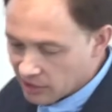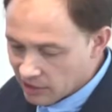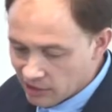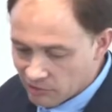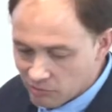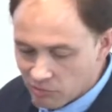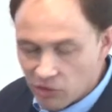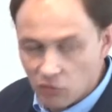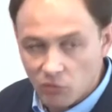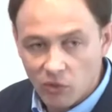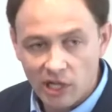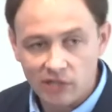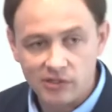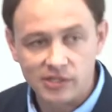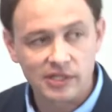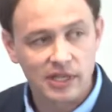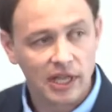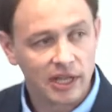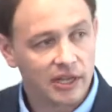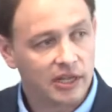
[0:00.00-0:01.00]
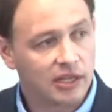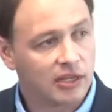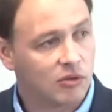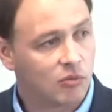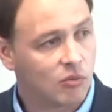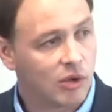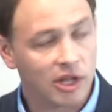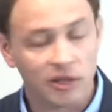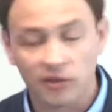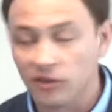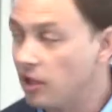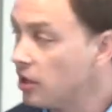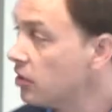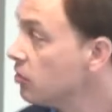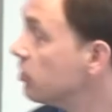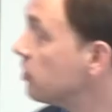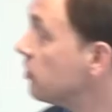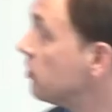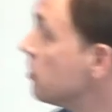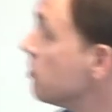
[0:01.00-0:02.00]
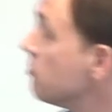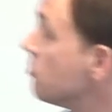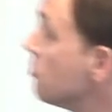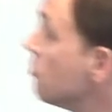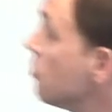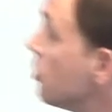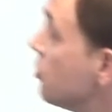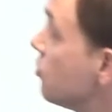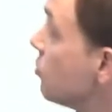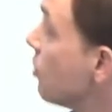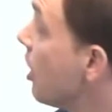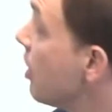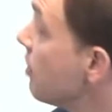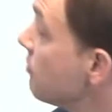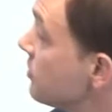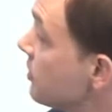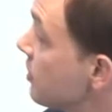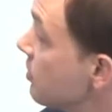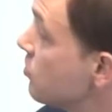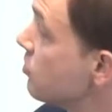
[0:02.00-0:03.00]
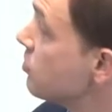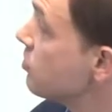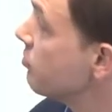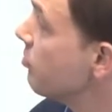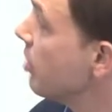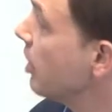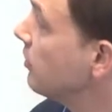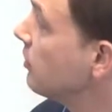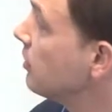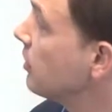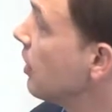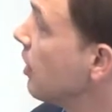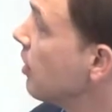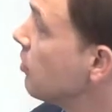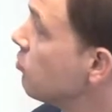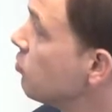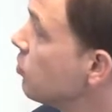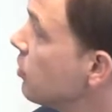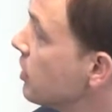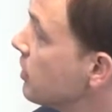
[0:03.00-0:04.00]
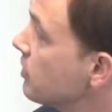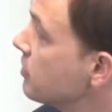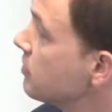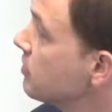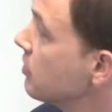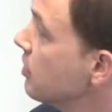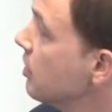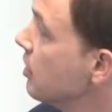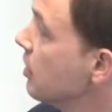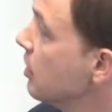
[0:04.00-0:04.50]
that have been well studied and well known in terms of what drives such dramatic outbreaks,